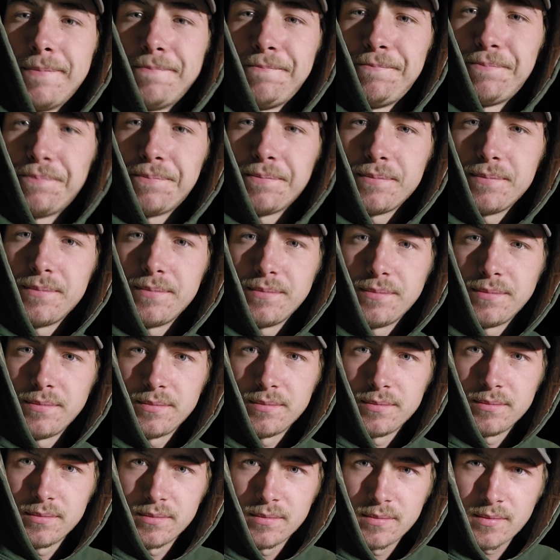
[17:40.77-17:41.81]

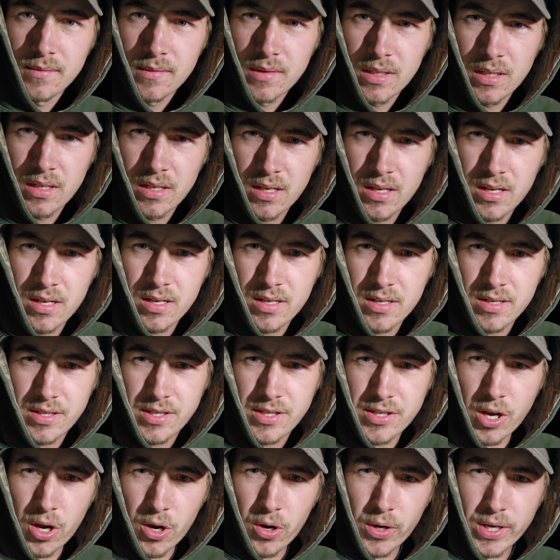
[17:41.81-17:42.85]

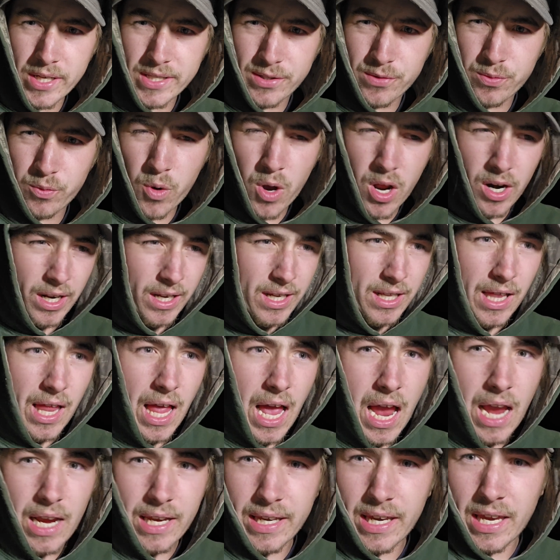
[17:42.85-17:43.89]
So it's 1
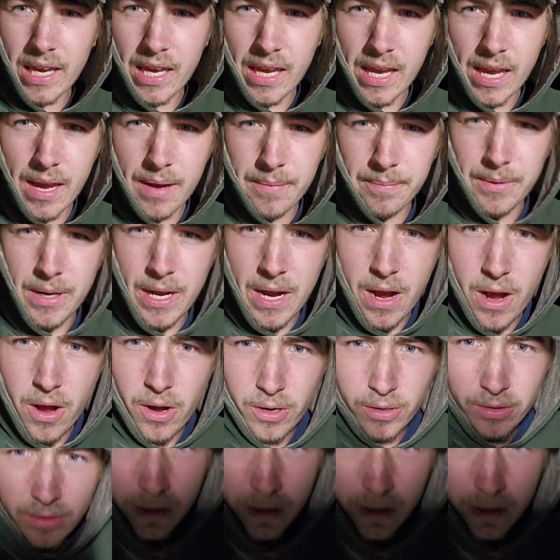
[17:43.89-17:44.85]
o'clock a.m. now.